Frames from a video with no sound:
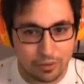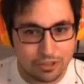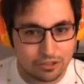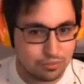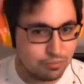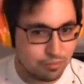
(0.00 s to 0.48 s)

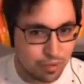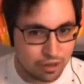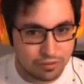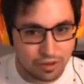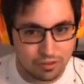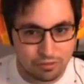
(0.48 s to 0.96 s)
We just
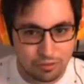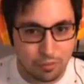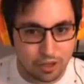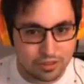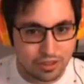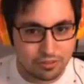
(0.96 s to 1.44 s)
modify a few
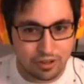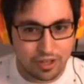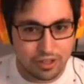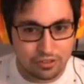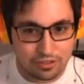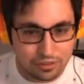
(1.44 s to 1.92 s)
markdown
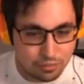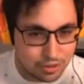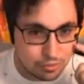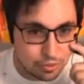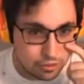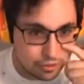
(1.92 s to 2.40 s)
files,
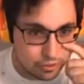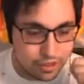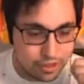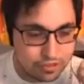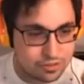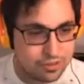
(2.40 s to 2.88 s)
submit a pull
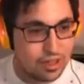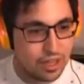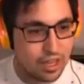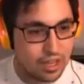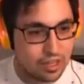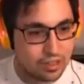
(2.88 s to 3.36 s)
request,
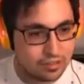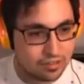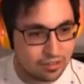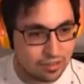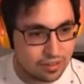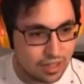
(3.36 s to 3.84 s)

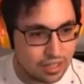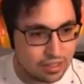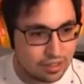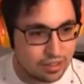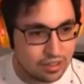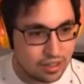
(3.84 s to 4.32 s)
and
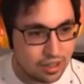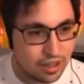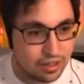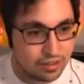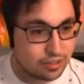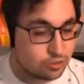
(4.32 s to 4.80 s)
then
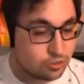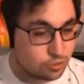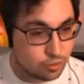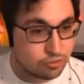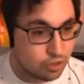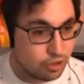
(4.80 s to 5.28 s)
that
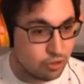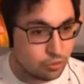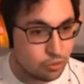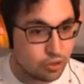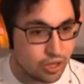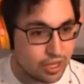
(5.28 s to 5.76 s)
Swift
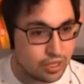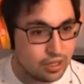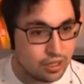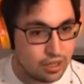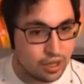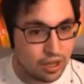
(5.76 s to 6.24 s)
code will get
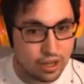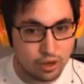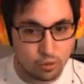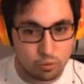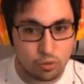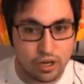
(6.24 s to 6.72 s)

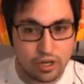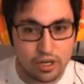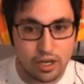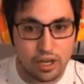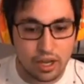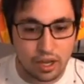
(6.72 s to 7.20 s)

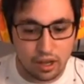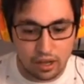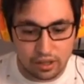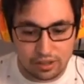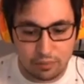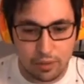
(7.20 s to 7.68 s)
run
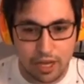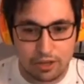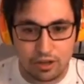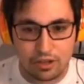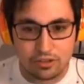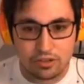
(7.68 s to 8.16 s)
on the
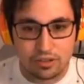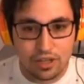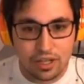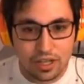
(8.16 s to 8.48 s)
background.